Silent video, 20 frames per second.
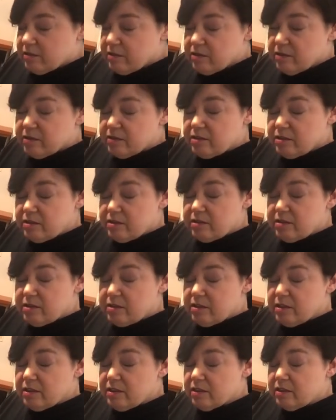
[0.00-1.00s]
to
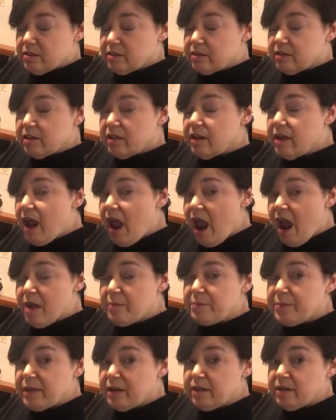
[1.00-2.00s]
sit and get
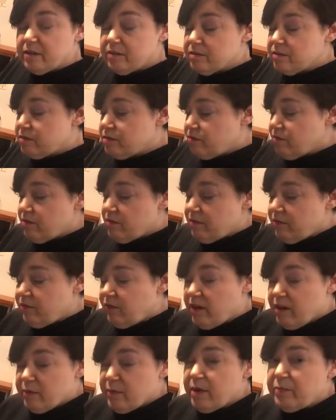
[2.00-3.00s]
happy and sort of
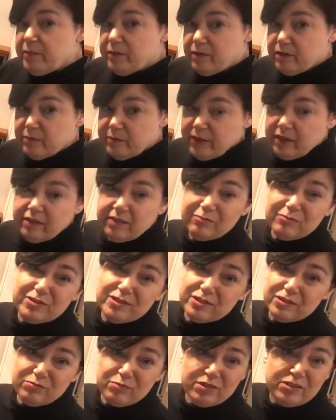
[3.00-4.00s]
firm up a little bit, which
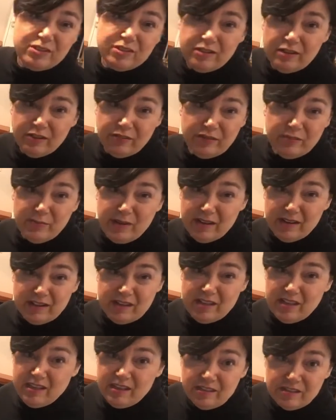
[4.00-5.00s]
is what you do if you make a
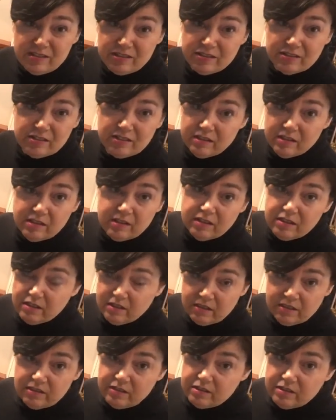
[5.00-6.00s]
quiche.
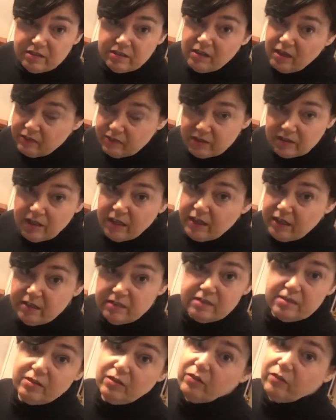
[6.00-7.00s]
You still have to let it
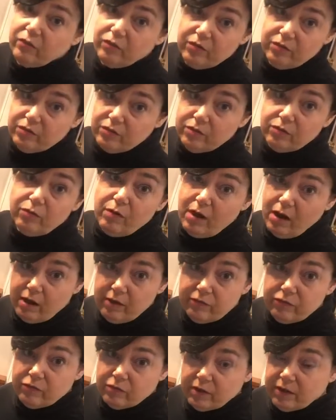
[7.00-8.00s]
sit for a little while
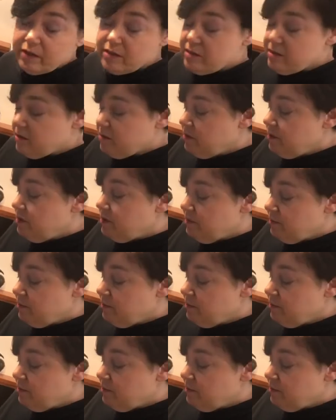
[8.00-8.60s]
for it to.